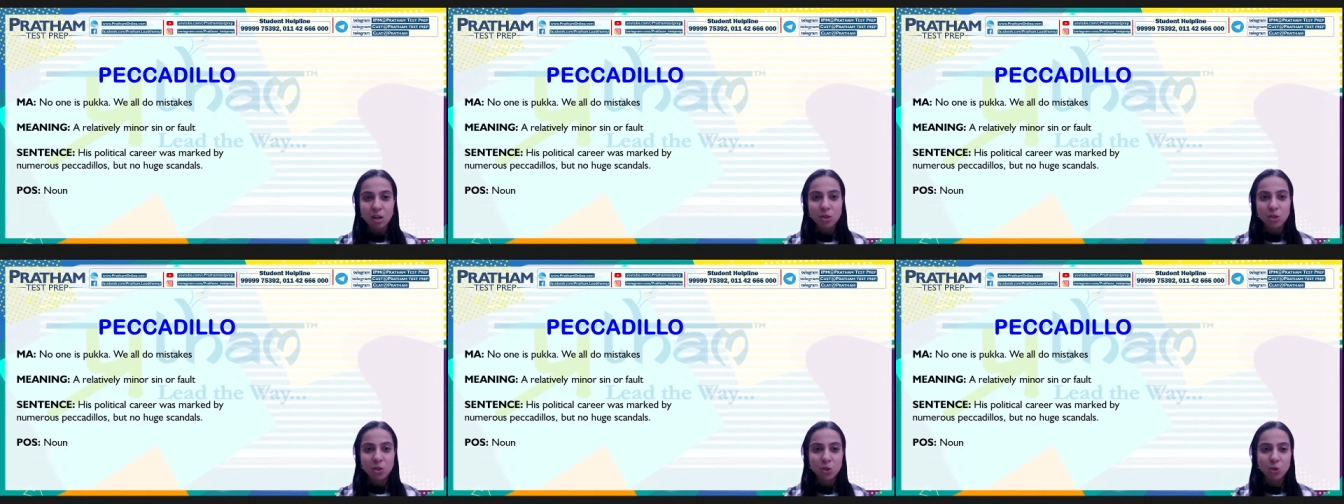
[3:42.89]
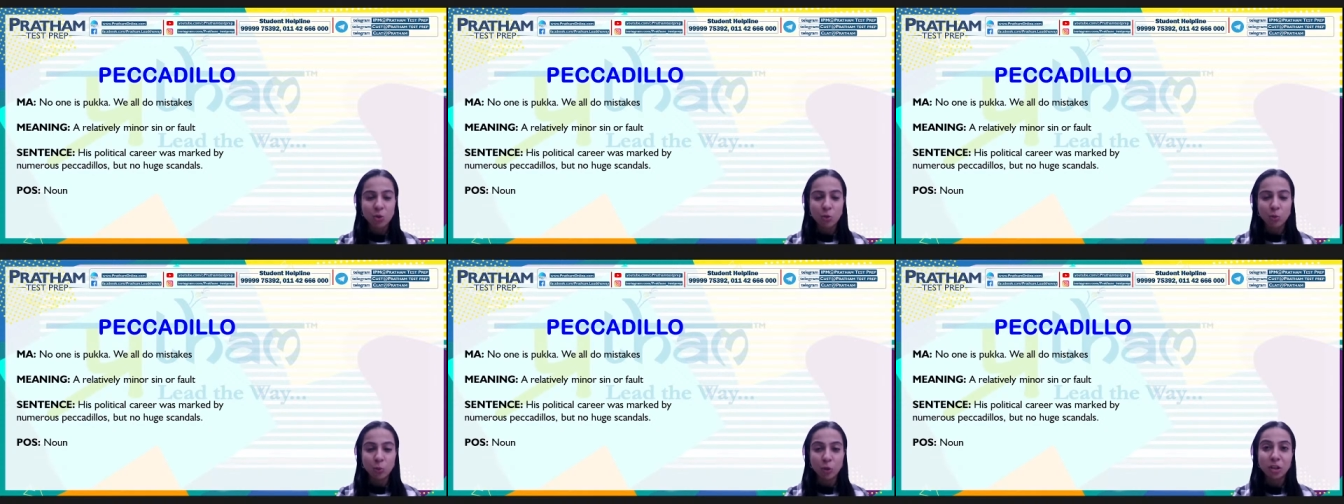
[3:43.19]

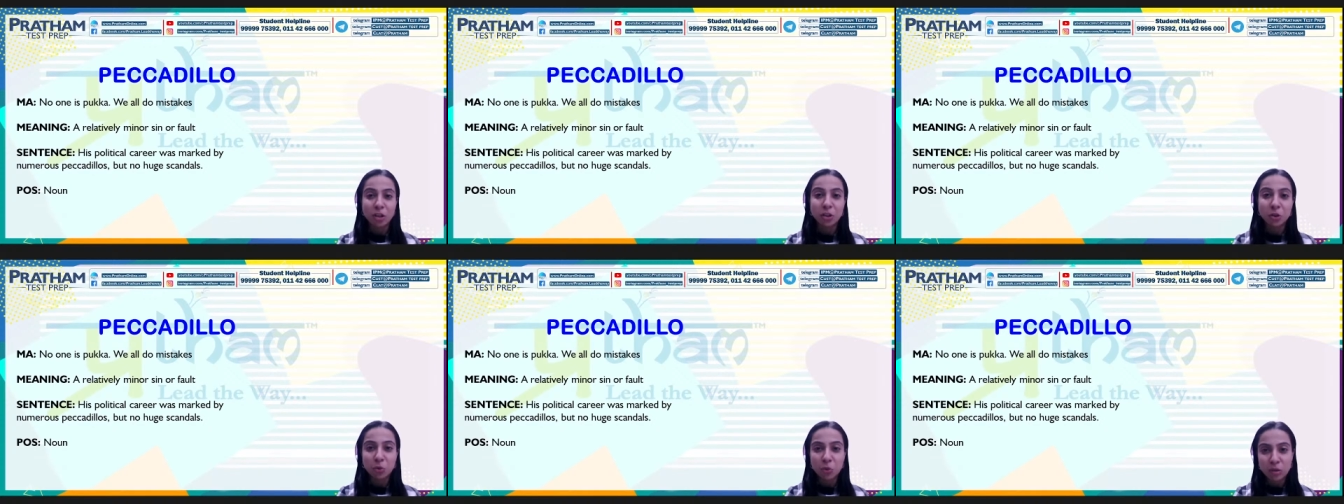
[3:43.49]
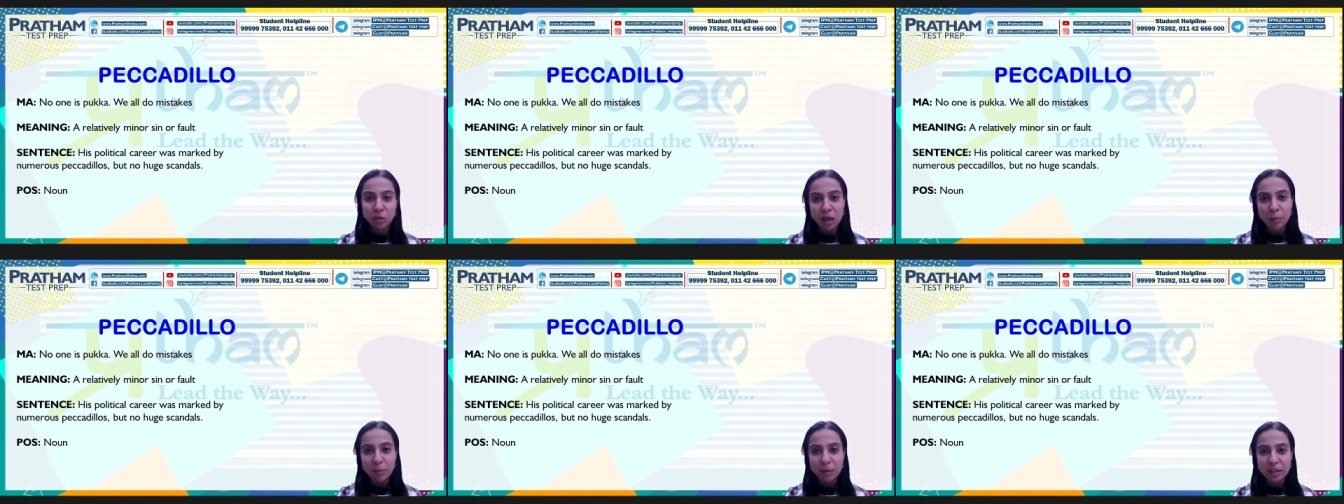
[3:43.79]
So what
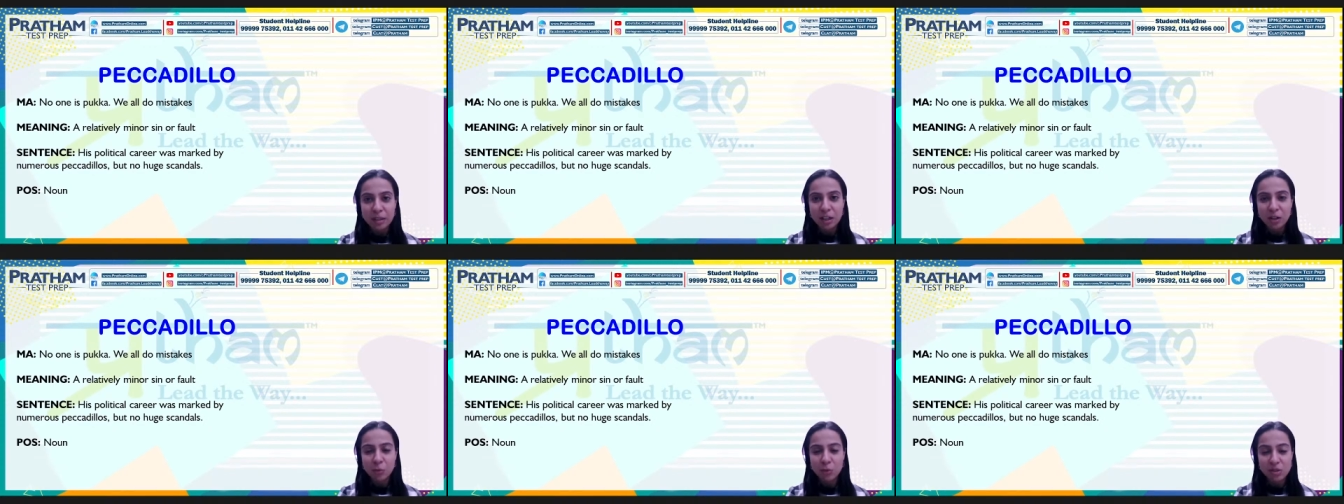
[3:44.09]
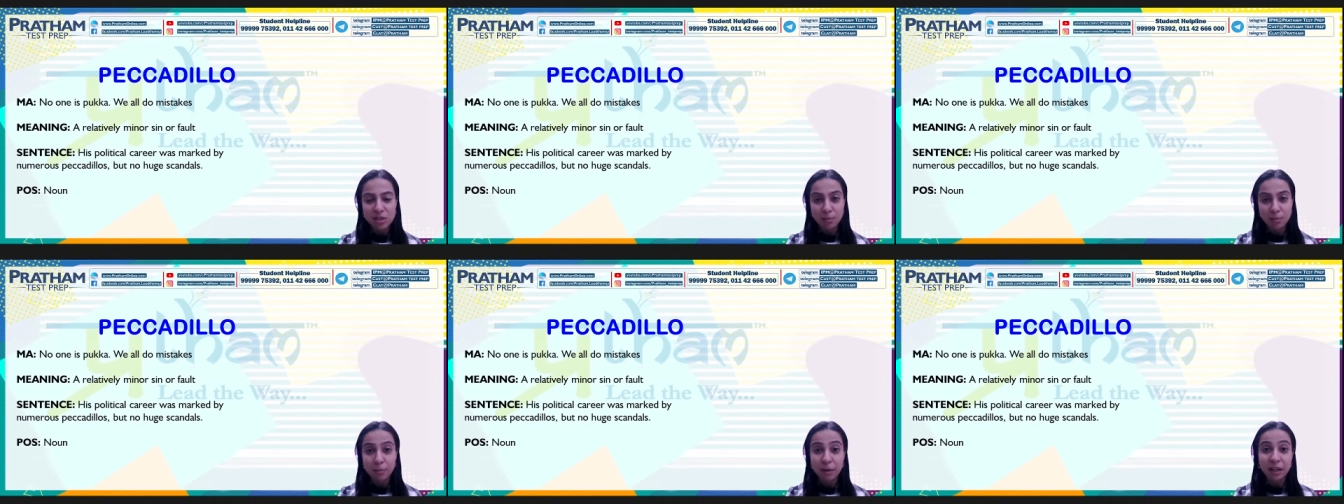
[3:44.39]
you committed
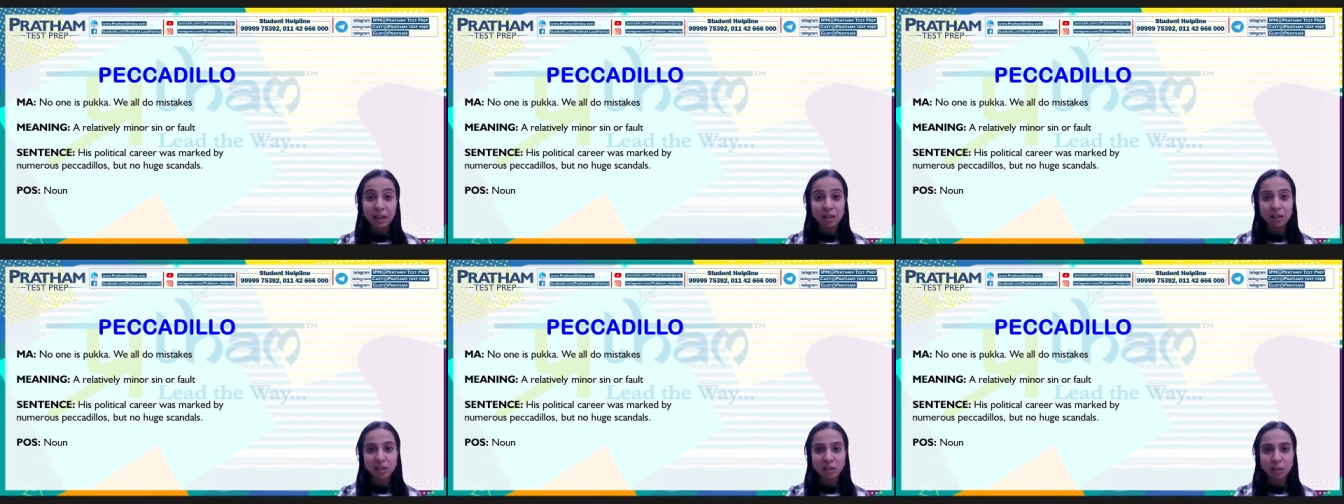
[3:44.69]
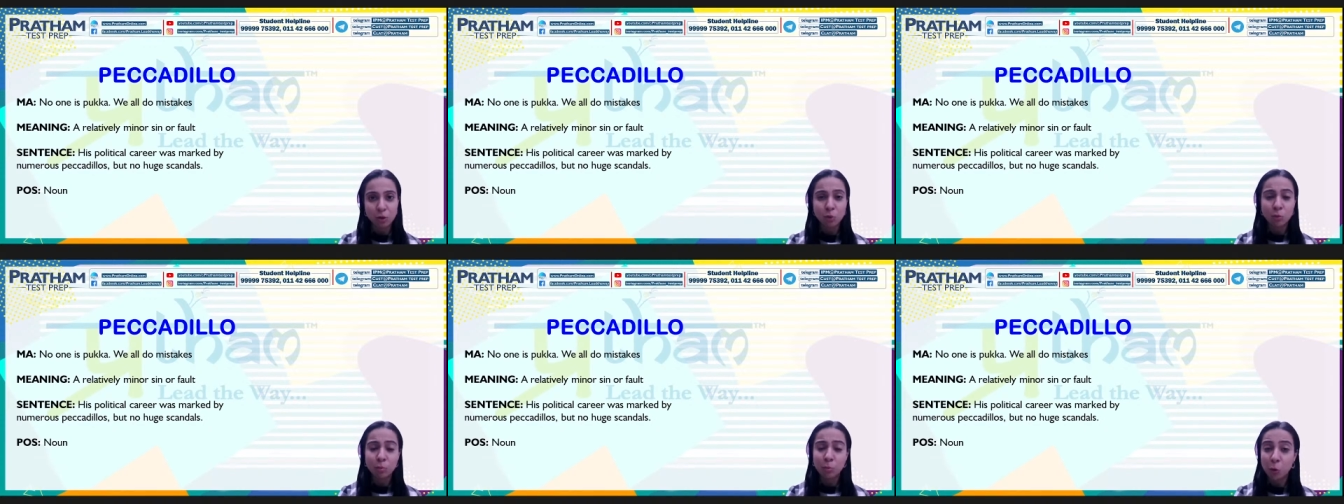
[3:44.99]
was a
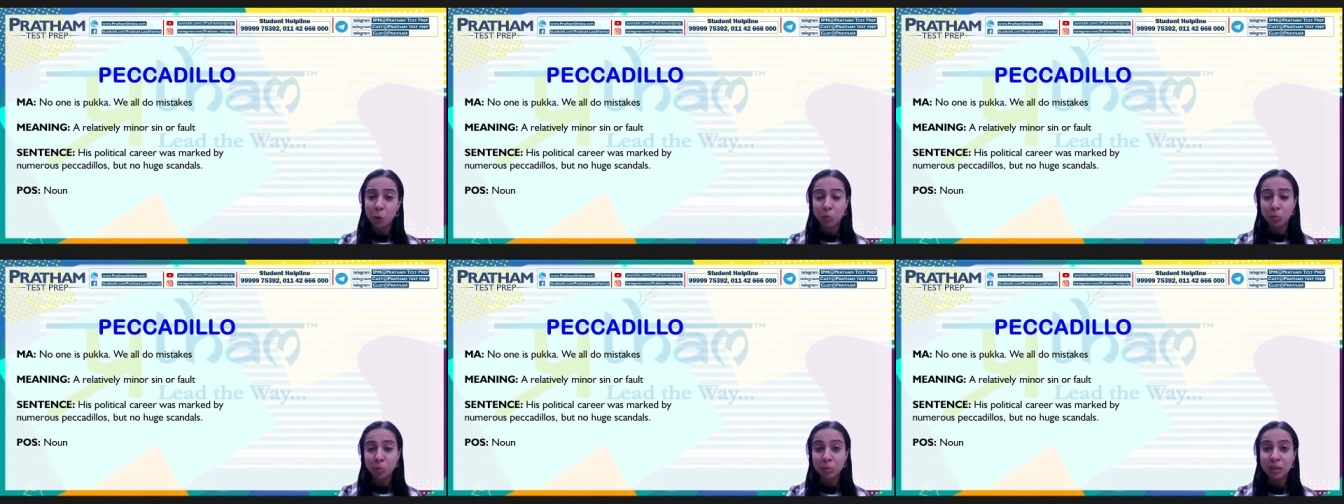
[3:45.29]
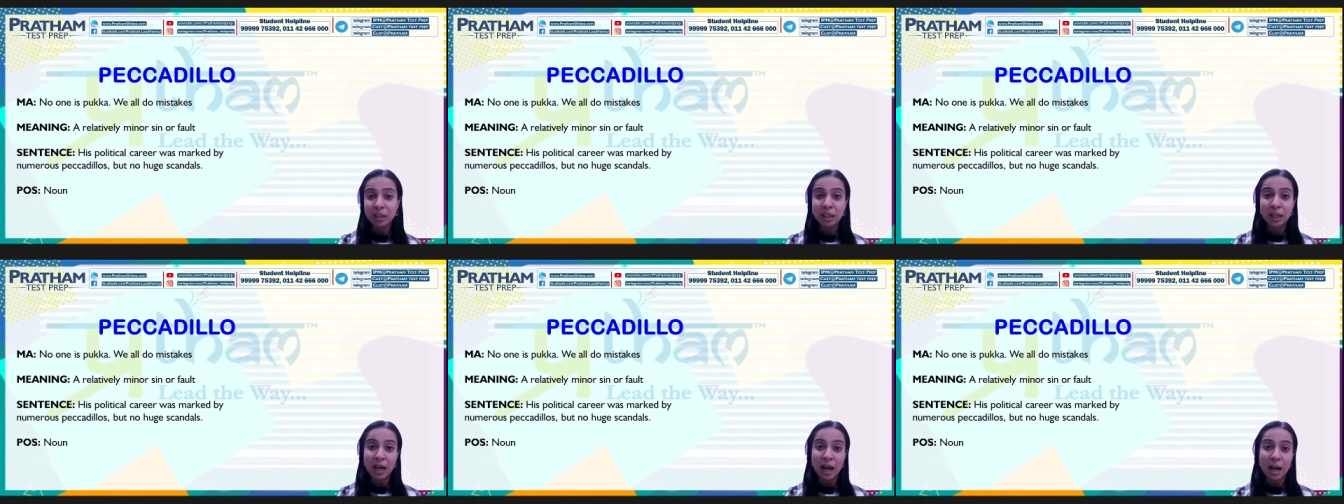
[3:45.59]
peccadillo
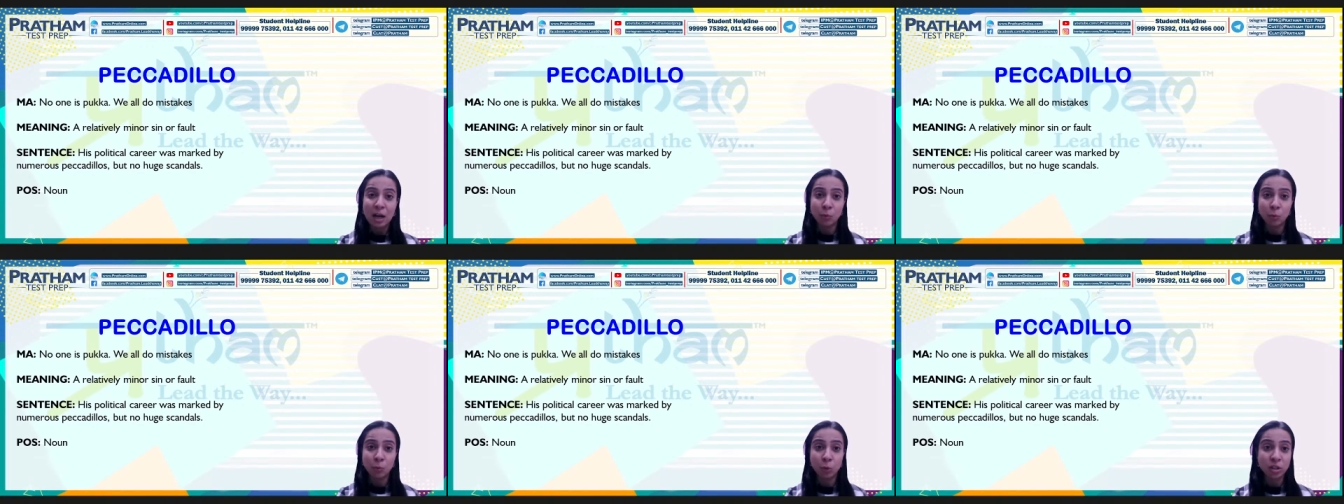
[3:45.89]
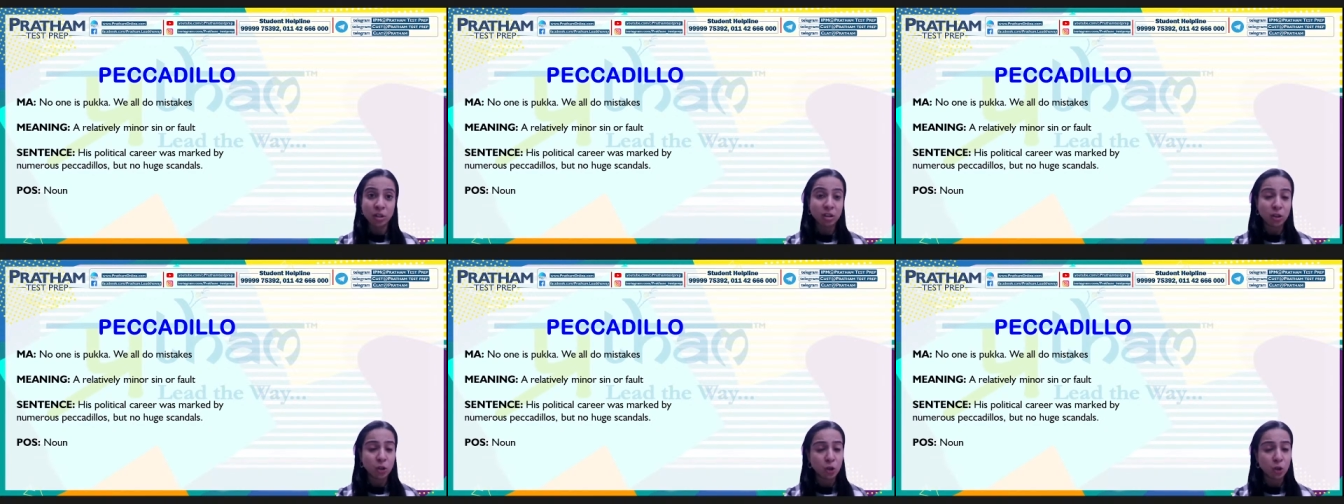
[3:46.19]
probably and what